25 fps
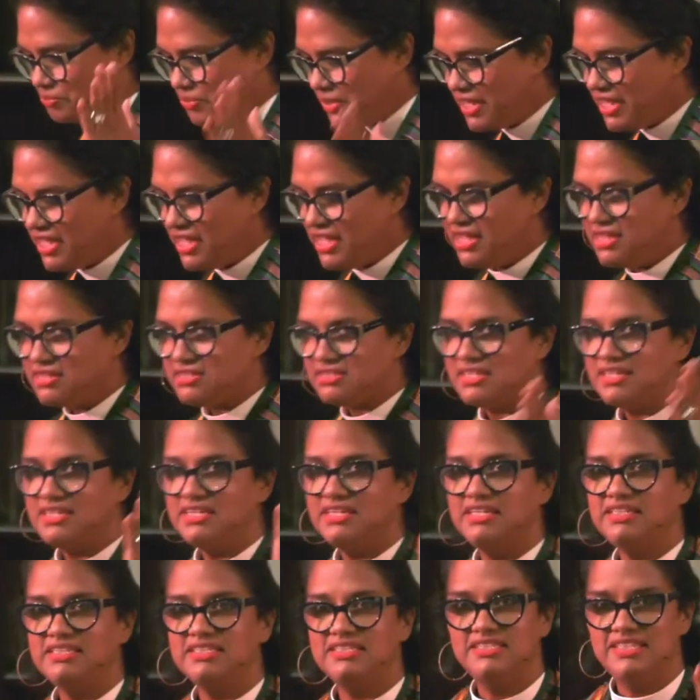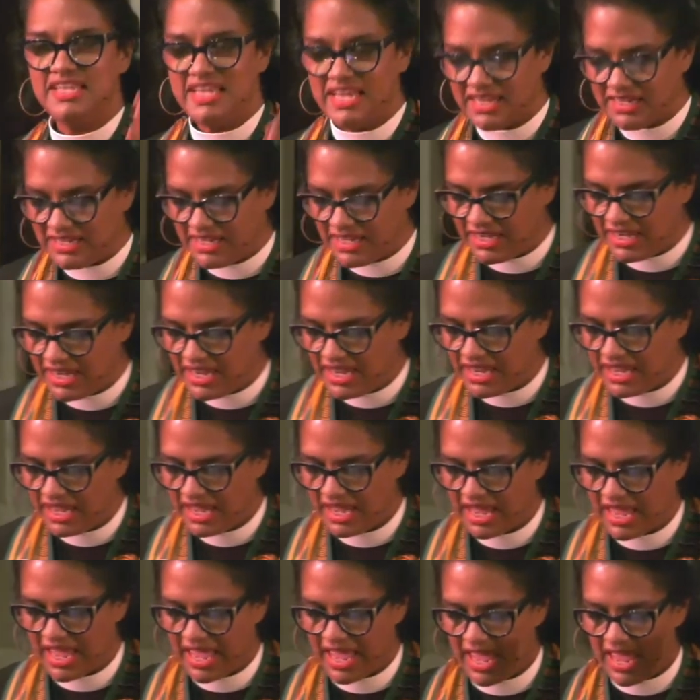peace,
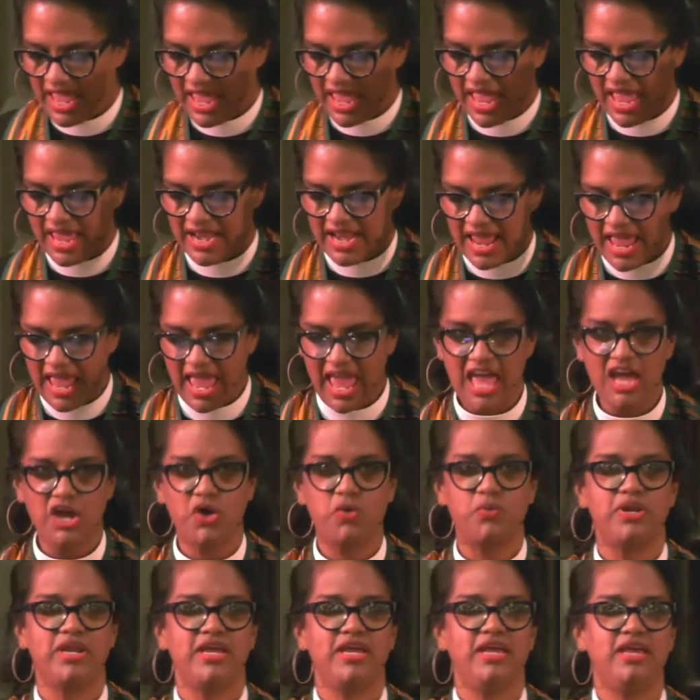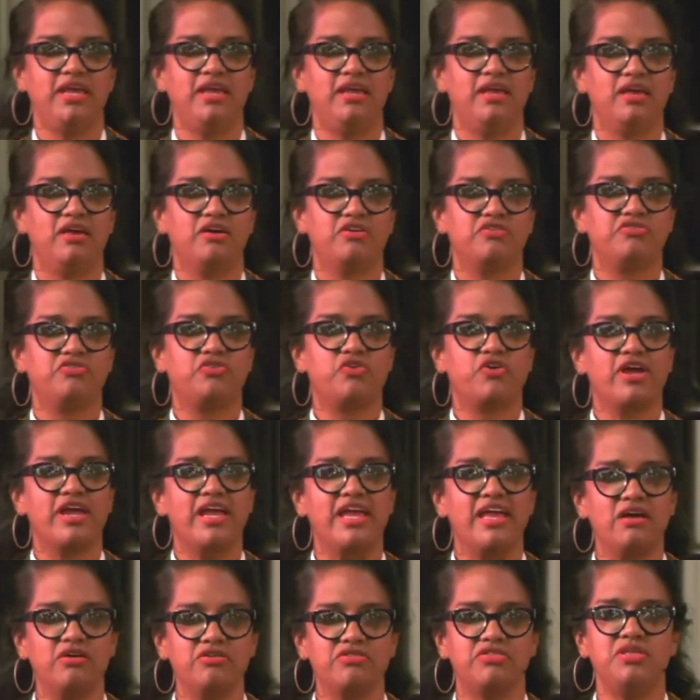dignity, and equity for a
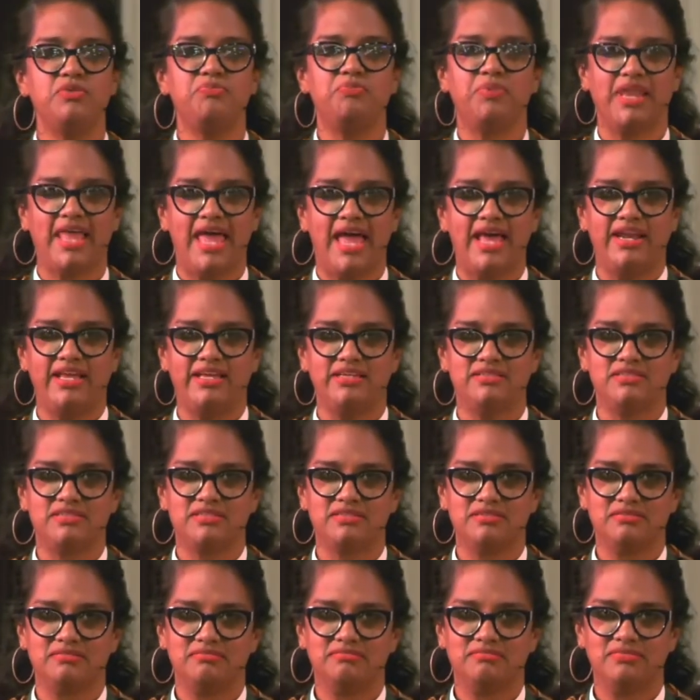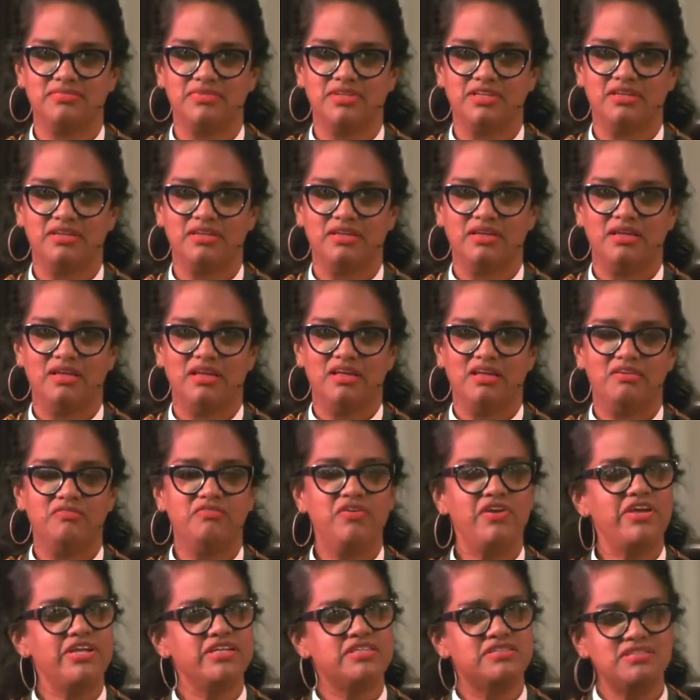healthy planet.
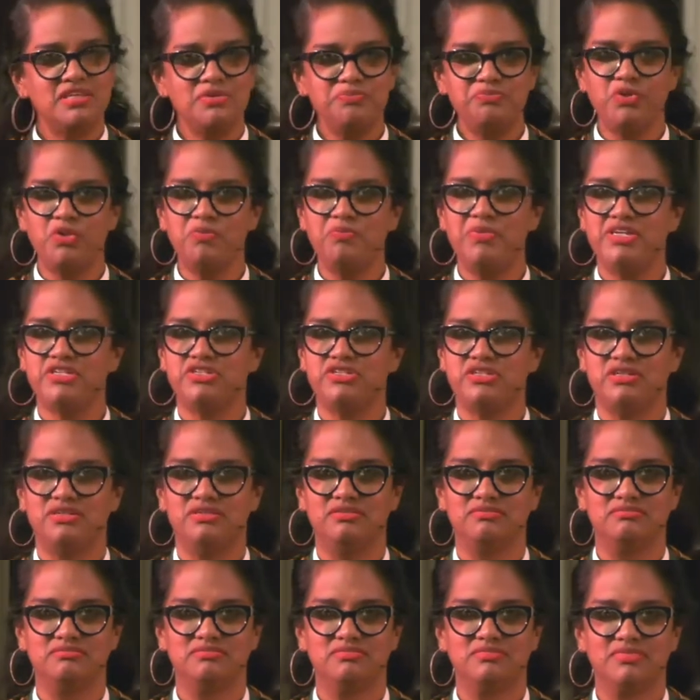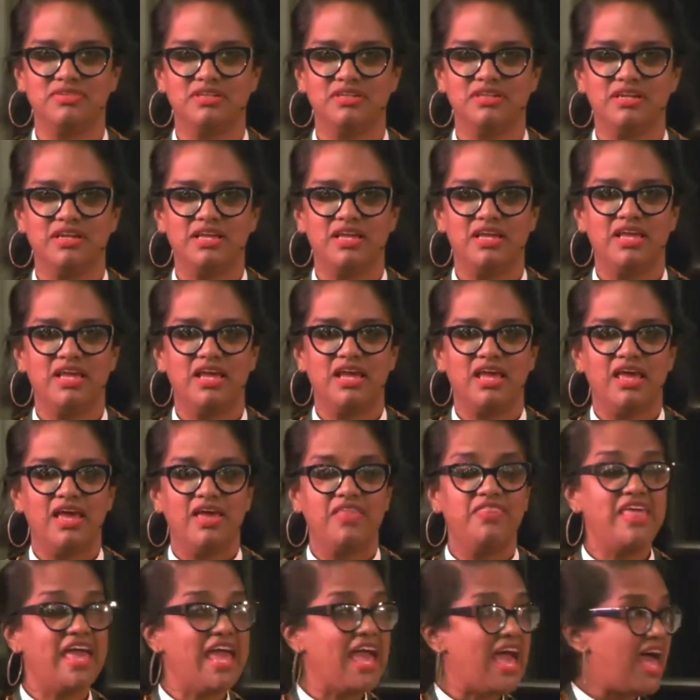Very simple mission.
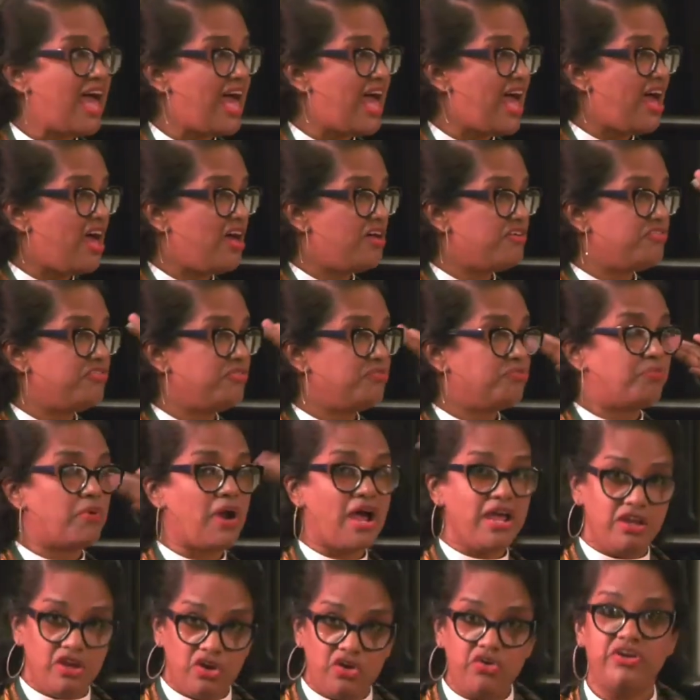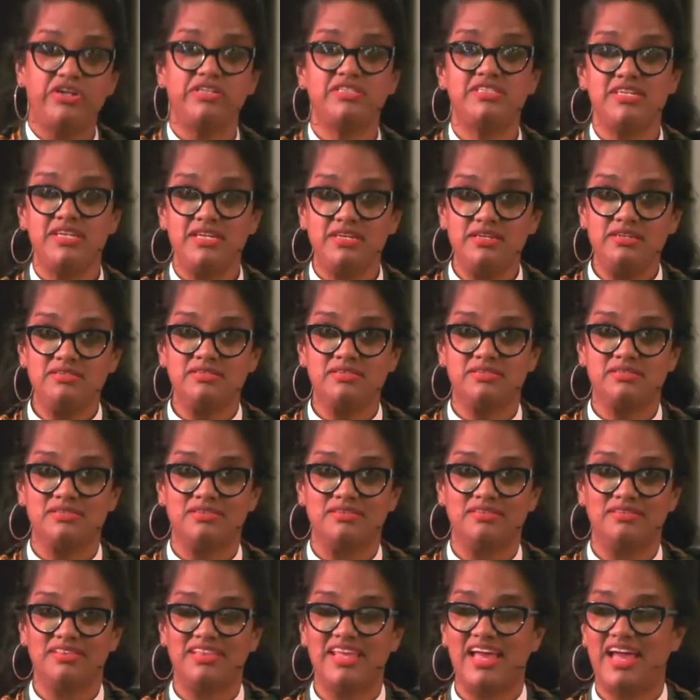They have priorities
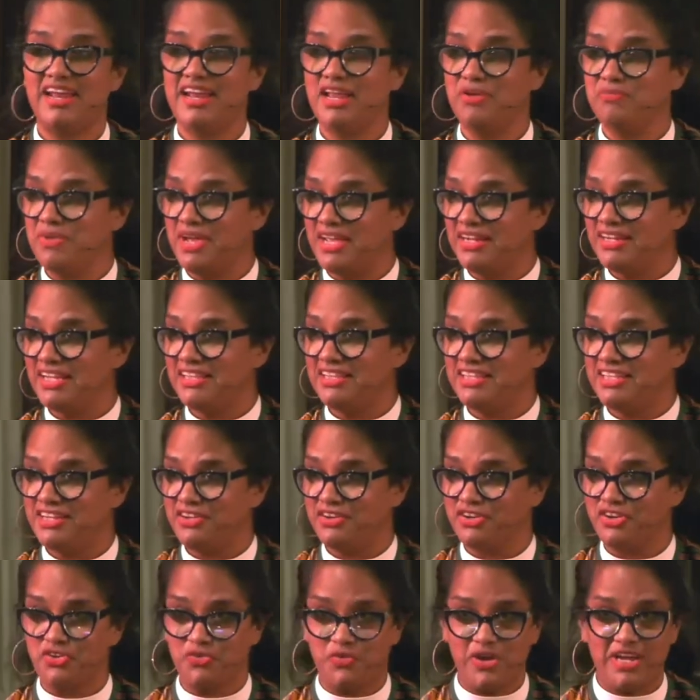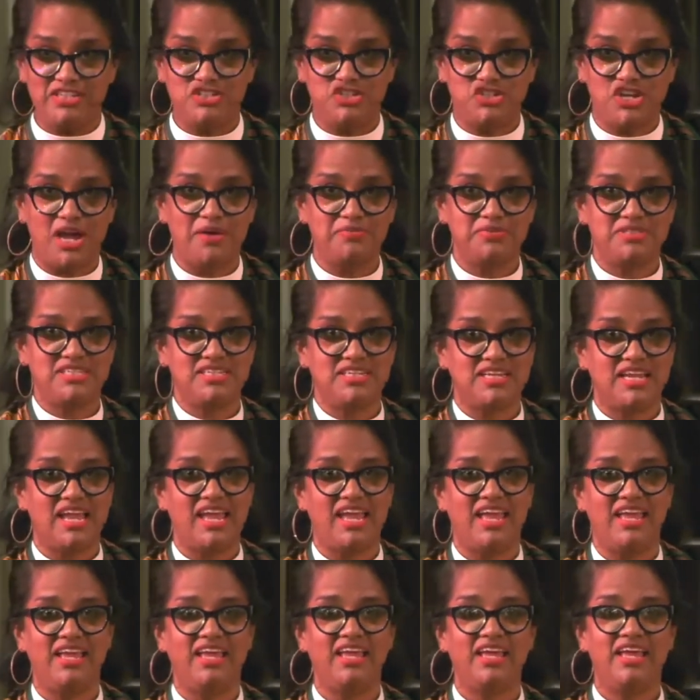that Amanda did a great job
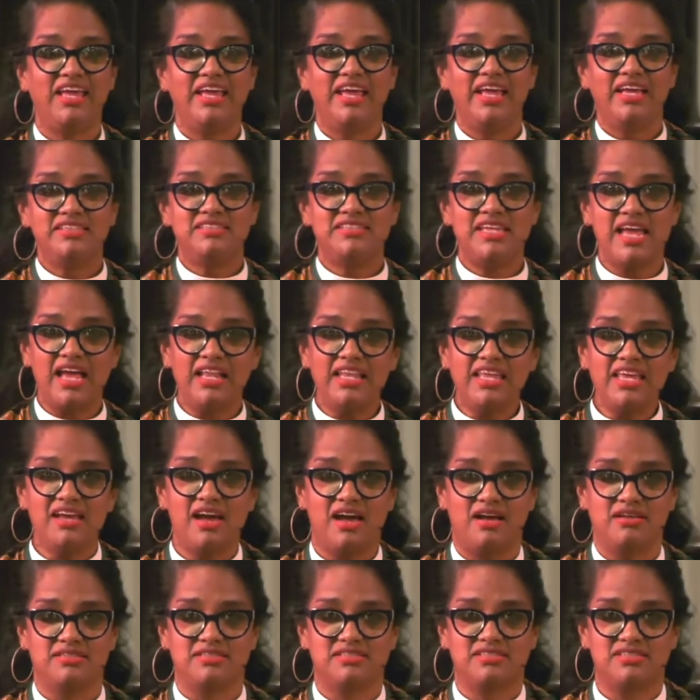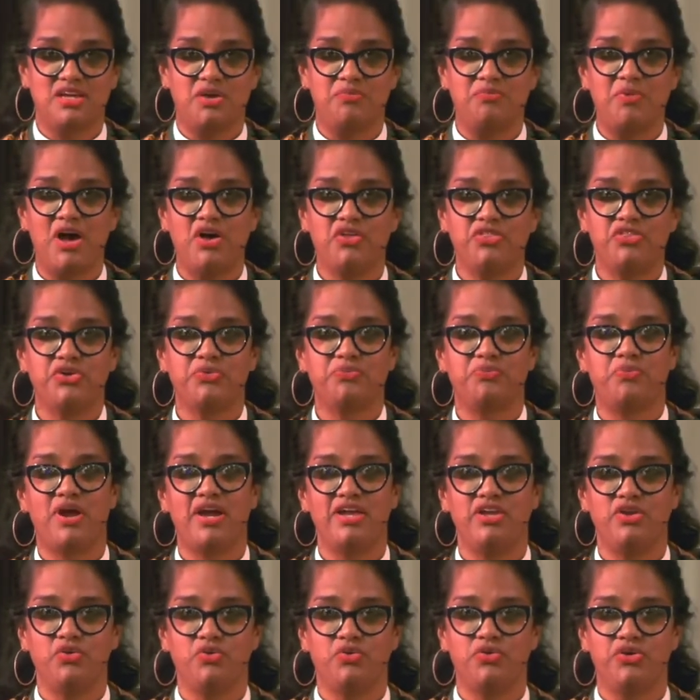today telling us about their
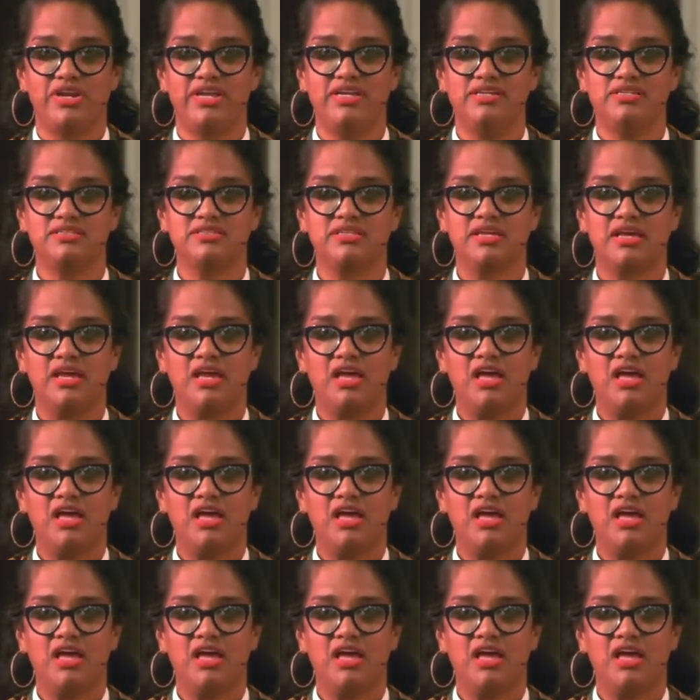priorities,